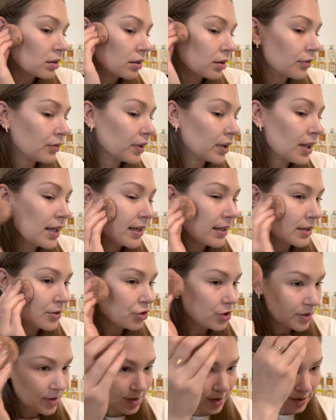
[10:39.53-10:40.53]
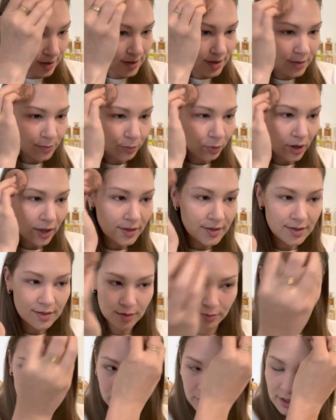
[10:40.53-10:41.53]
I feel like it just spreads
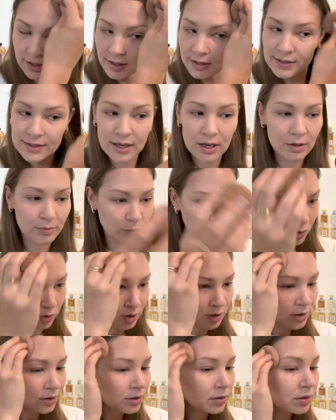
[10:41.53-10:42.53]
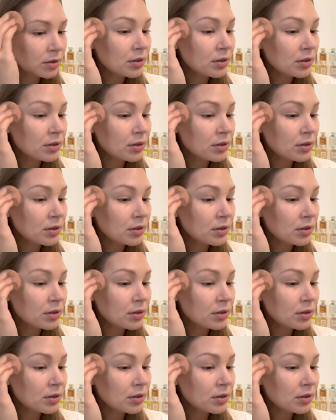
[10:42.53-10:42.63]
the product out more.